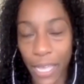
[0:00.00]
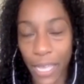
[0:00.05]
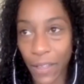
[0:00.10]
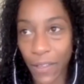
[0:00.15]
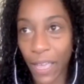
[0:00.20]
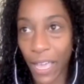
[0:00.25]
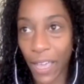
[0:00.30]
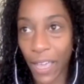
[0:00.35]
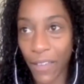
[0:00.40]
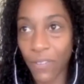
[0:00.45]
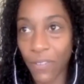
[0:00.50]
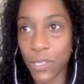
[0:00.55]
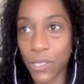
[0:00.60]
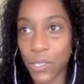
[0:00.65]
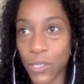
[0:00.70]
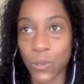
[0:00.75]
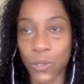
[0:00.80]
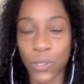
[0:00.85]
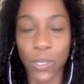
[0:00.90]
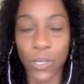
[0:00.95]
athletes
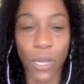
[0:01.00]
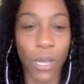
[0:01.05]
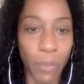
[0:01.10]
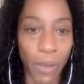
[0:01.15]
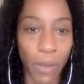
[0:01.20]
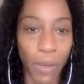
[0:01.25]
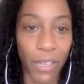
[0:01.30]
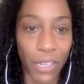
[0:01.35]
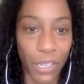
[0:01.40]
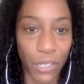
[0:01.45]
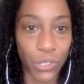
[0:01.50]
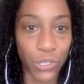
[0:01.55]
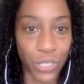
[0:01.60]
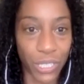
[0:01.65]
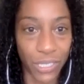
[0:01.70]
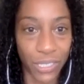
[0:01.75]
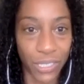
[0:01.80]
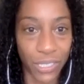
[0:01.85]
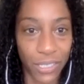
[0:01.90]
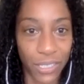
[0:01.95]
don't talk about injuries
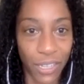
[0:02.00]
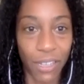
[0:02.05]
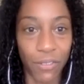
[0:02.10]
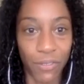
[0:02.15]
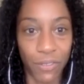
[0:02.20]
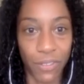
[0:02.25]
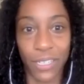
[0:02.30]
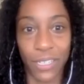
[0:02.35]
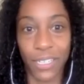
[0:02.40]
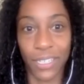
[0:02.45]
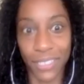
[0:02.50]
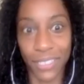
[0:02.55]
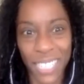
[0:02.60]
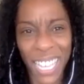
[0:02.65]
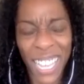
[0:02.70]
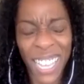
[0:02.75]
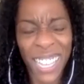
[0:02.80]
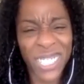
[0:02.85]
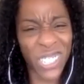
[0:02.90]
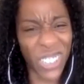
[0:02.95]
enough. Like it's
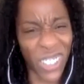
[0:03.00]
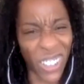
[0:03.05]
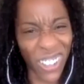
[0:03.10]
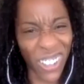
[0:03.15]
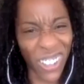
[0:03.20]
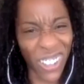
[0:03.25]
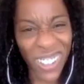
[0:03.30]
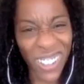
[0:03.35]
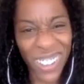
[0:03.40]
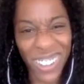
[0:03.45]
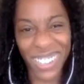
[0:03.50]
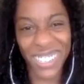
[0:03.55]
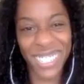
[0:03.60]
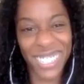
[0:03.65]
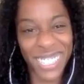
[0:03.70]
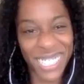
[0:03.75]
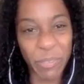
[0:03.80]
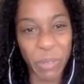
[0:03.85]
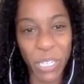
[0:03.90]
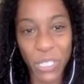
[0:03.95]
hard,
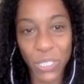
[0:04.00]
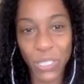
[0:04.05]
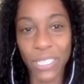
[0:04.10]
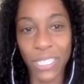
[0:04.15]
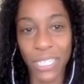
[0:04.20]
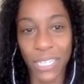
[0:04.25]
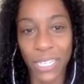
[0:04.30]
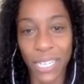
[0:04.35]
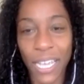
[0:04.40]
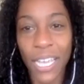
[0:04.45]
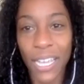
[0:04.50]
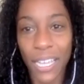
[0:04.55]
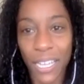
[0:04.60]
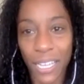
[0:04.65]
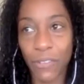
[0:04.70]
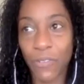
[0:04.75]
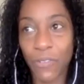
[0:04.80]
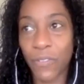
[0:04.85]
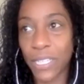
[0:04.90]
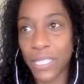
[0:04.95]
especially like
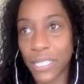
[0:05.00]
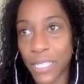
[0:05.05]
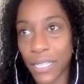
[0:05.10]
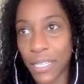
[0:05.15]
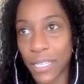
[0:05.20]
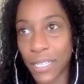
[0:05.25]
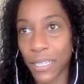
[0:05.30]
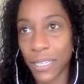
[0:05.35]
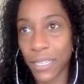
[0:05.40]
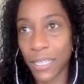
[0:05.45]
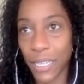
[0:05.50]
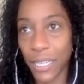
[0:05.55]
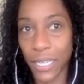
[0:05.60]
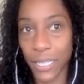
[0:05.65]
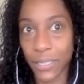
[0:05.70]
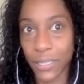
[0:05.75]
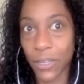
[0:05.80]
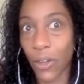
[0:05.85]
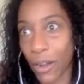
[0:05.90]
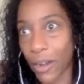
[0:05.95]
physically, it's
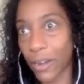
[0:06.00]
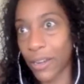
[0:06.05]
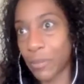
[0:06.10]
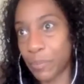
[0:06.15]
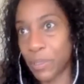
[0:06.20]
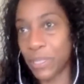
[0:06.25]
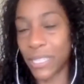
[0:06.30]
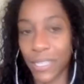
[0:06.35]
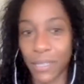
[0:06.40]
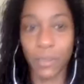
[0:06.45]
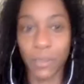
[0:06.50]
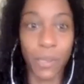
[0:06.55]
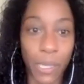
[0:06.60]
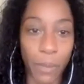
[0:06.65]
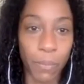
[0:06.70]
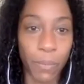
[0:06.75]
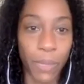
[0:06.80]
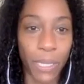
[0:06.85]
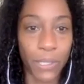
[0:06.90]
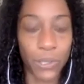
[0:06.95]
hard, but then the
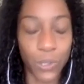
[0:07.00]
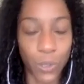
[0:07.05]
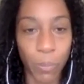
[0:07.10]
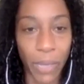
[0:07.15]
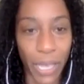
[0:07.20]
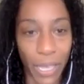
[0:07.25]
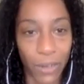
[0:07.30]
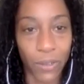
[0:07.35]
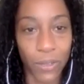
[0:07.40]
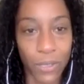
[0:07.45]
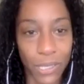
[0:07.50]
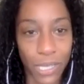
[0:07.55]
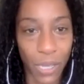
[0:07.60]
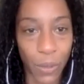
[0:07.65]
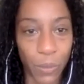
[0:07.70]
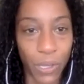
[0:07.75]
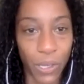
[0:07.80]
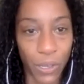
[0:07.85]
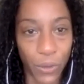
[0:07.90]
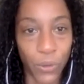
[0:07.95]
mental battles that we
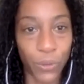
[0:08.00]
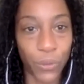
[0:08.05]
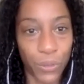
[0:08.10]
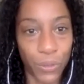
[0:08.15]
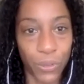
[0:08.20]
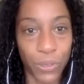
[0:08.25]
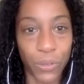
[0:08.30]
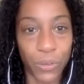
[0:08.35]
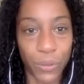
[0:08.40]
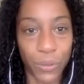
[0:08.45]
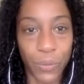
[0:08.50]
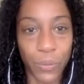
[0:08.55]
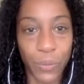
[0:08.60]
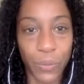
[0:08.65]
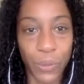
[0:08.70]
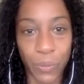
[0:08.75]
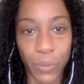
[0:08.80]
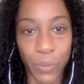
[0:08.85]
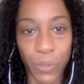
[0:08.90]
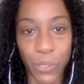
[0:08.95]
go through when
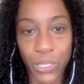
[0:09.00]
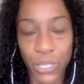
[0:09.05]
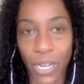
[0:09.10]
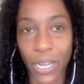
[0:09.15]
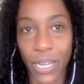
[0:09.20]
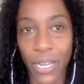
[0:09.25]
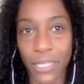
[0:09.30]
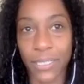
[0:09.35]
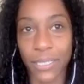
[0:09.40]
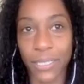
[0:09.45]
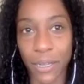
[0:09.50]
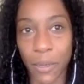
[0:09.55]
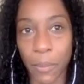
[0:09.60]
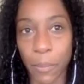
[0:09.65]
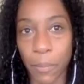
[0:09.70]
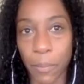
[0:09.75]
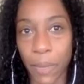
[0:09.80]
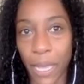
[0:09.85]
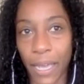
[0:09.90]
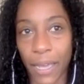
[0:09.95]
we're trying to come
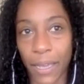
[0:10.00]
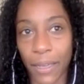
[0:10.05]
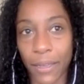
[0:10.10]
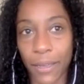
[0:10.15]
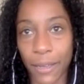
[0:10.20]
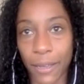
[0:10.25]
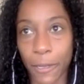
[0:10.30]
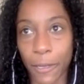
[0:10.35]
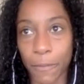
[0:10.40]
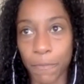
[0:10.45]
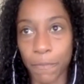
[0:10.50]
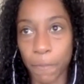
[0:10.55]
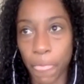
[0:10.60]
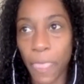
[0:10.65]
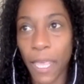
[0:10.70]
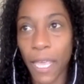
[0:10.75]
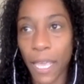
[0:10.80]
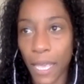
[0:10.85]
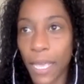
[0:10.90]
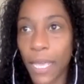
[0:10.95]
back.
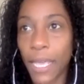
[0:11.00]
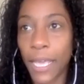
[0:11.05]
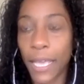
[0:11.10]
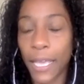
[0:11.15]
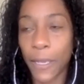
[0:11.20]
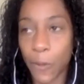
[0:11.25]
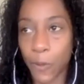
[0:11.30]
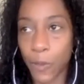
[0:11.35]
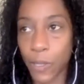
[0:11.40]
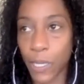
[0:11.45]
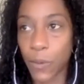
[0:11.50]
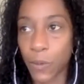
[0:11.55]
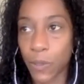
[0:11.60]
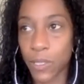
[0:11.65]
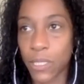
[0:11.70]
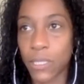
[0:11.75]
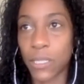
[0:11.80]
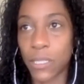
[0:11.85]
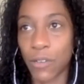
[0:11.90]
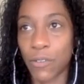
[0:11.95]
It was a
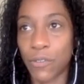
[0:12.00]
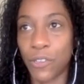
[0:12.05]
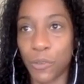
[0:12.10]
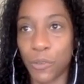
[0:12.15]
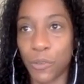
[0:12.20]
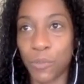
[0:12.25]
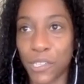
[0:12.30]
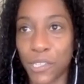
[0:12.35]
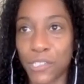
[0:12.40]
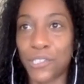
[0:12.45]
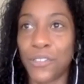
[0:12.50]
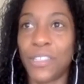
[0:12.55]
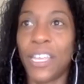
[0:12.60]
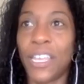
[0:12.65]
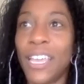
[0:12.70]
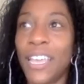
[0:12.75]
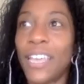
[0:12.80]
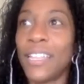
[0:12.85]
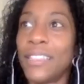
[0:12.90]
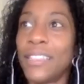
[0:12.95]
tough few months. So
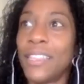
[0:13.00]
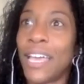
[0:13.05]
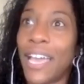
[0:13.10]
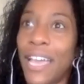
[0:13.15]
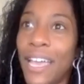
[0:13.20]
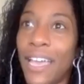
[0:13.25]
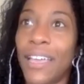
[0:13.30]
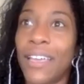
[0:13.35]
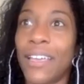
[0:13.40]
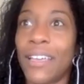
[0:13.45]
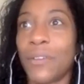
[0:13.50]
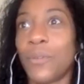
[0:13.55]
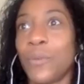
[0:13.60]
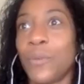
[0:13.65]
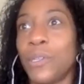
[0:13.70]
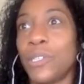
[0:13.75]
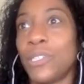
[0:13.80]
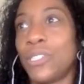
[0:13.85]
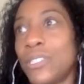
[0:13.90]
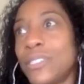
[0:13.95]
that
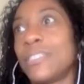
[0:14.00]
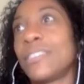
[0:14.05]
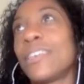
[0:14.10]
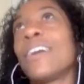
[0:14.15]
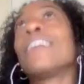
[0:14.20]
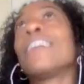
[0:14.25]
was just kind of